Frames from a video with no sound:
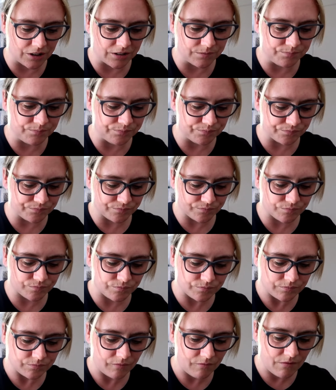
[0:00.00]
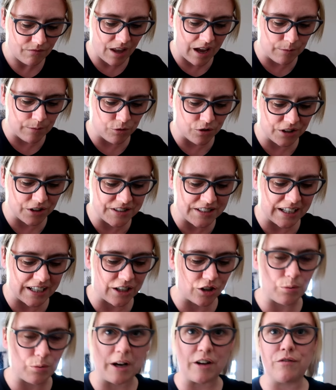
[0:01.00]
on. I'm gonna
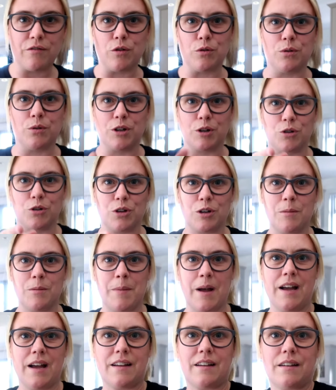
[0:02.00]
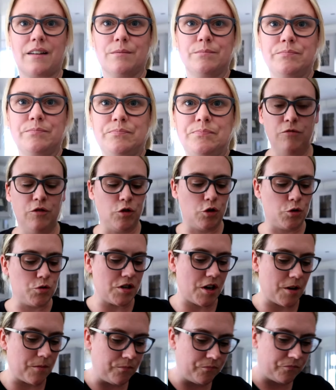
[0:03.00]
take a quick photo and I'm gonna come back. Photo
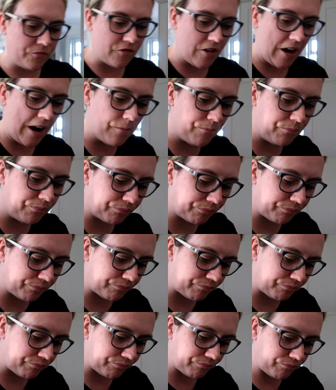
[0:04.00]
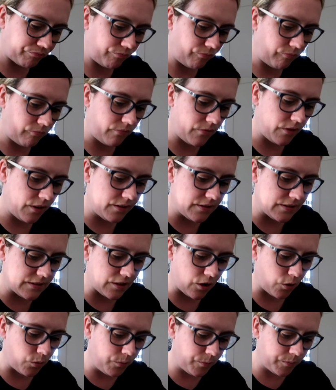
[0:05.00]
done, right.
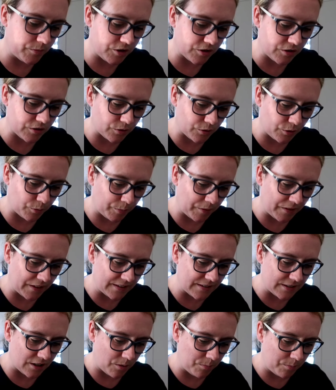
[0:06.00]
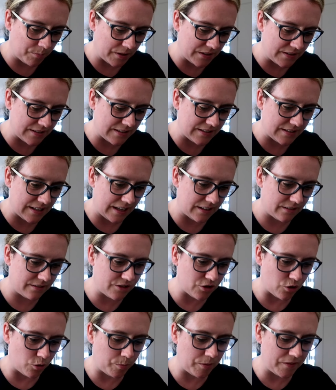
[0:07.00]
So just gonna open this up. It's a
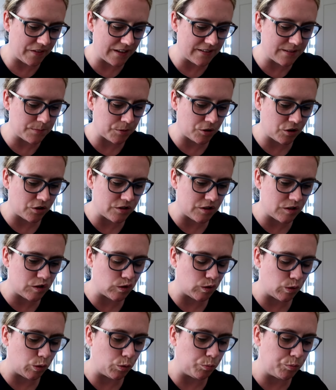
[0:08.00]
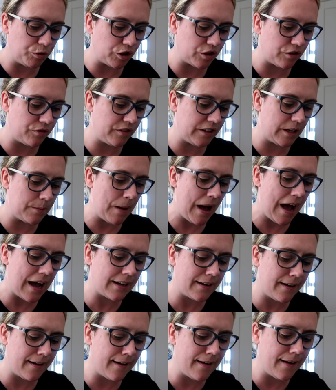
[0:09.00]
sin to open this because it's so beautifully
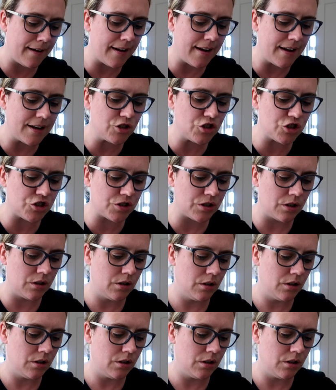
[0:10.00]
packaged.